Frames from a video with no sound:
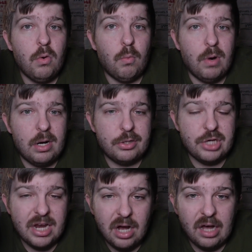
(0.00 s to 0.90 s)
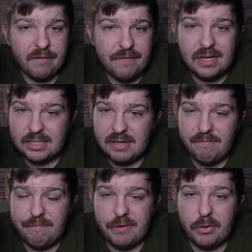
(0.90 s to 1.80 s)
where Jayhawk fans
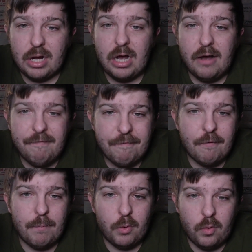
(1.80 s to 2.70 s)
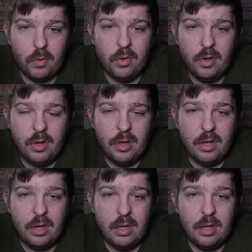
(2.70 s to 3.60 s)
can feel comfortable
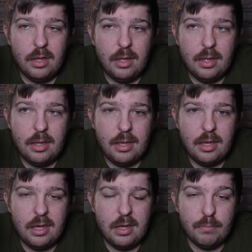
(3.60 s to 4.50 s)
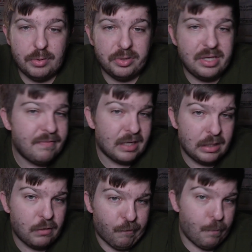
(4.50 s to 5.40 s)
in believing
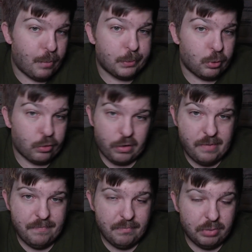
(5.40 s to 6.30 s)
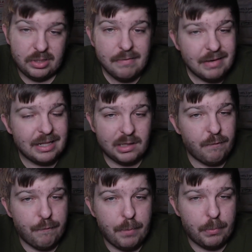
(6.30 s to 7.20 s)
in their football program, believing that
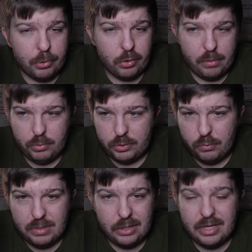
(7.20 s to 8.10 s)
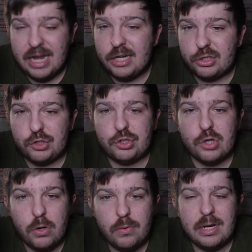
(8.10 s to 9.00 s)
their football program will do well. And it's
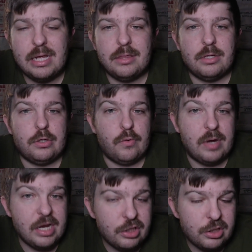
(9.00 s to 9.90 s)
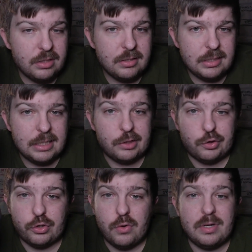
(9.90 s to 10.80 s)
shown in the donations, it's
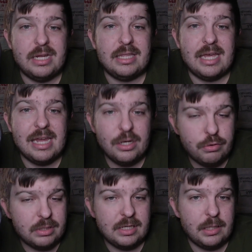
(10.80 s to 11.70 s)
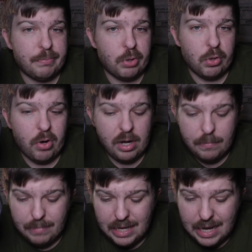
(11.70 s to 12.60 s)
shown in the interest in the
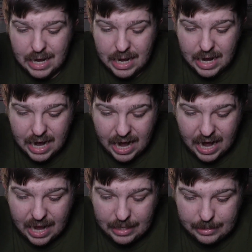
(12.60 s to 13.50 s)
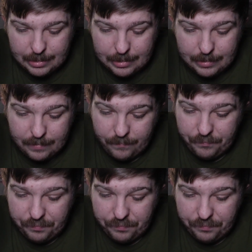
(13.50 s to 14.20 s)
program, and